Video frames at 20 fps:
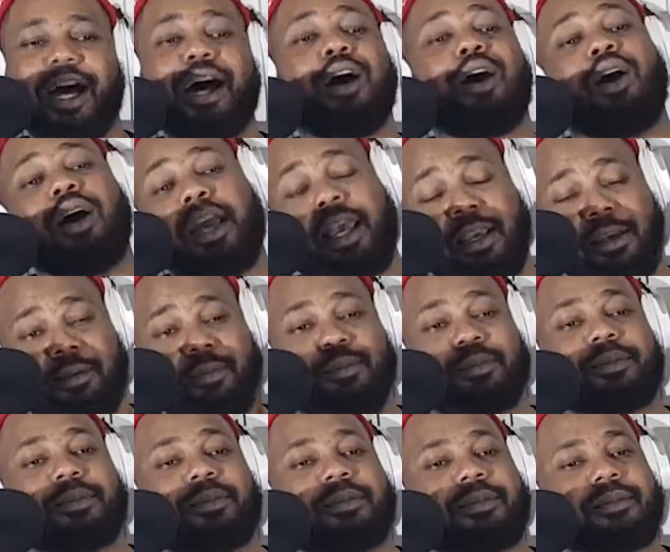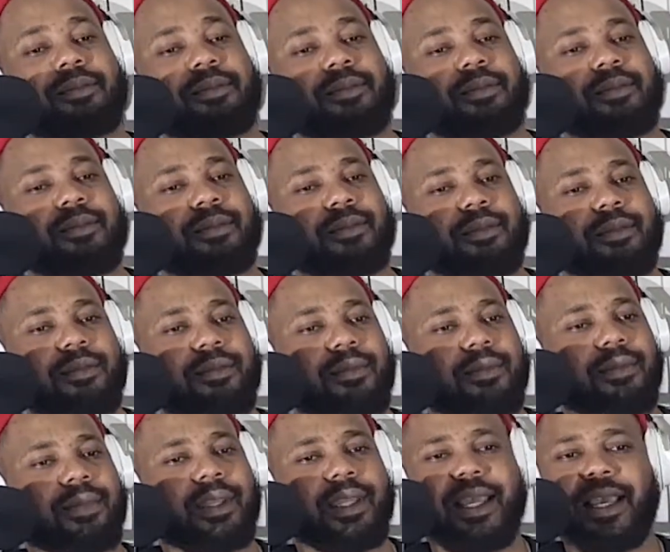What you're doing falls under
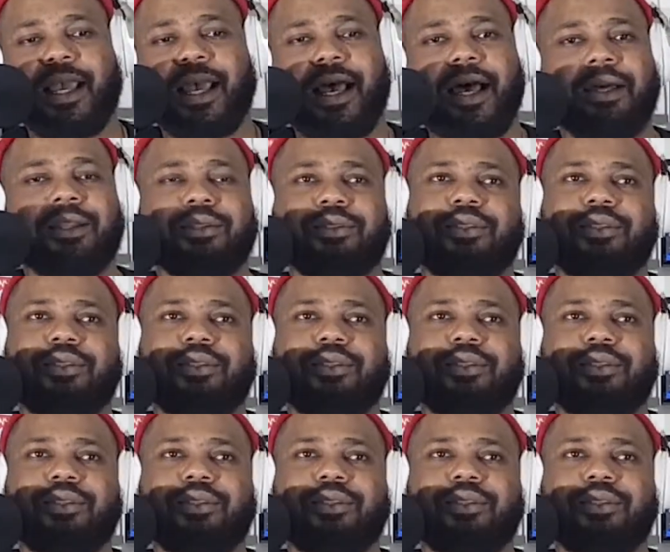bandwagonism.